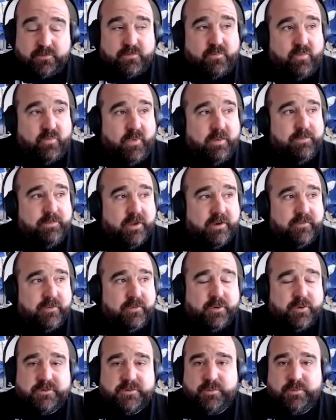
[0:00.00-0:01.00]
But of
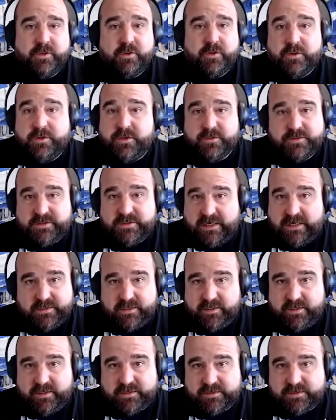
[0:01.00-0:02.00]
course, we all use
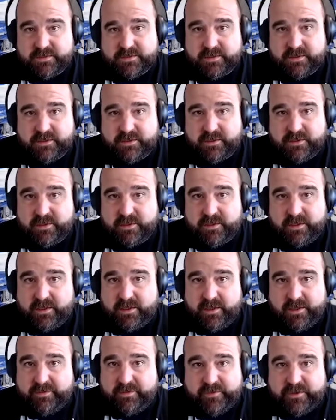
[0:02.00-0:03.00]
satellites
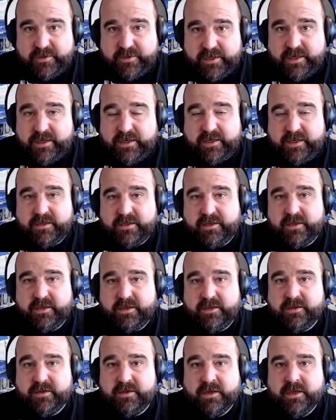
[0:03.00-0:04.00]
every day
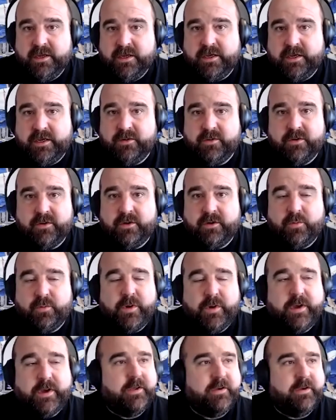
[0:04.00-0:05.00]
in
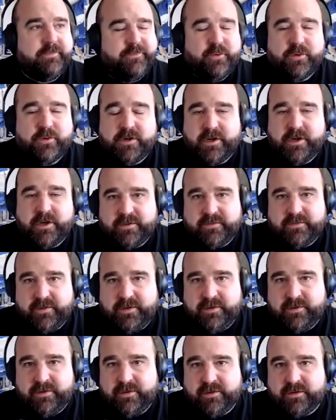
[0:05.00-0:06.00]
weather forecast,
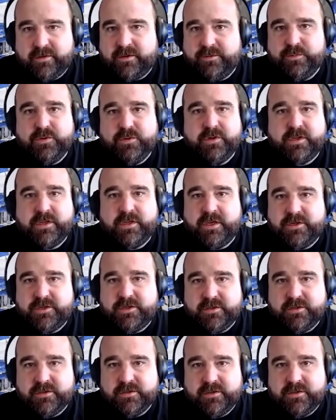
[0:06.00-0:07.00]
in
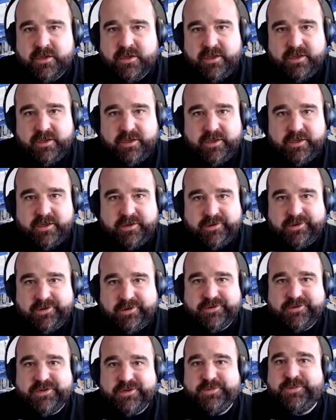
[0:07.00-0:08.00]
communication, in
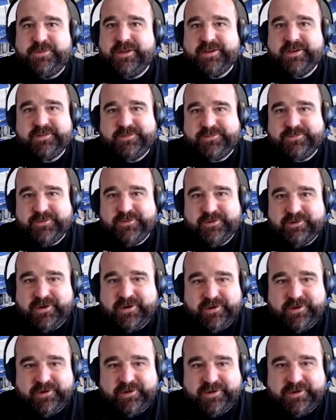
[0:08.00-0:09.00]
GPS for
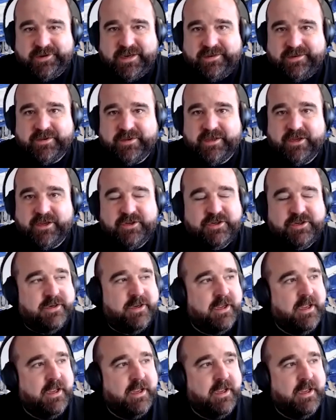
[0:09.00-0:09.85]
our navigation.